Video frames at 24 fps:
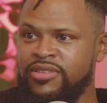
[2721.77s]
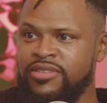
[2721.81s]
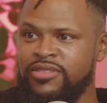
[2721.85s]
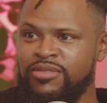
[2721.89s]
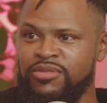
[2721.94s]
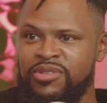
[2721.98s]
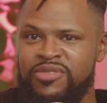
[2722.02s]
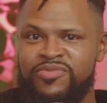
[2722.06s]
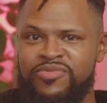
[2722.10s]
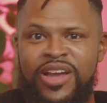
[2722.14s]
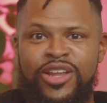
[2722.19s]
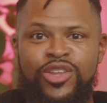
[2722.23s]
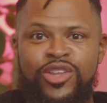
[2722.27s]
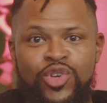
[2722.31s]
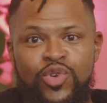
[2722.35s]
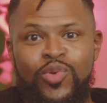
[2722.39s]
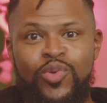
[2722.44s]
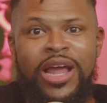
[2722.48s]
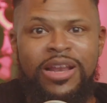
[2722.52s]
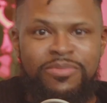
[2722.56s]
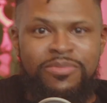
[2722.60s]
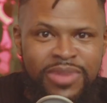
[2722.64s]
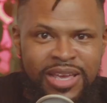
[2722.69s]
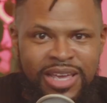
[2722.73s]
So in fact,
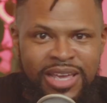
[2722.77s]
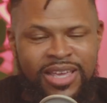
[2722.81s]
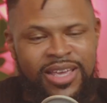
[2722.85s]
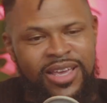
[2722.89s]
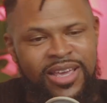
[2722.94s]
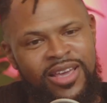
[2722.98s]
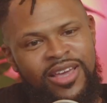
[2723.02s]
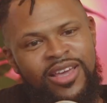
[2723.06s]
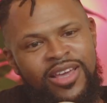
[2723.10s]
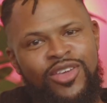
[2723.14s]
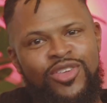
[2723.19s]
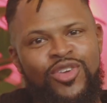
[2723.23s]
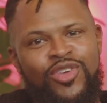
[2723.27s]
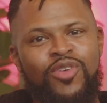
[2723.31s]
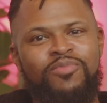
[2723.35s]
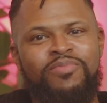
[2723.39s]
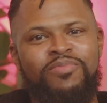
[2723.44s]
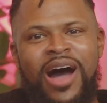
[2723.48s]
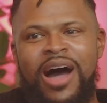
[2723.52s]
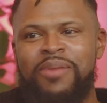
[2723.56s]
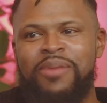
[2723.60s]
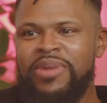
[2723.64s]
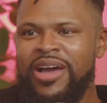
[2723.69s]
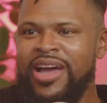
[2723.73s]
you and me, your
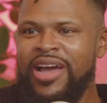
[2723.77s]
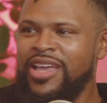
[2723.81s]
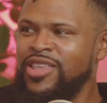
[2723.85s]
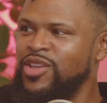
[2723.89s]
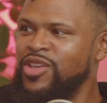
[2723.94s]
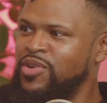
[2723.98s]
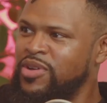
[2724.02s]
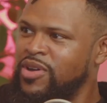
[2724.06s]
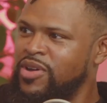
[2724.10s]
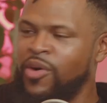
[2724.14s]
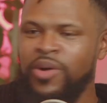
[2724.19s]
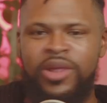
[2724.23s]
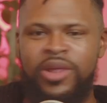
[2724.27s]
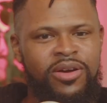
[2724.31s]
mama and your,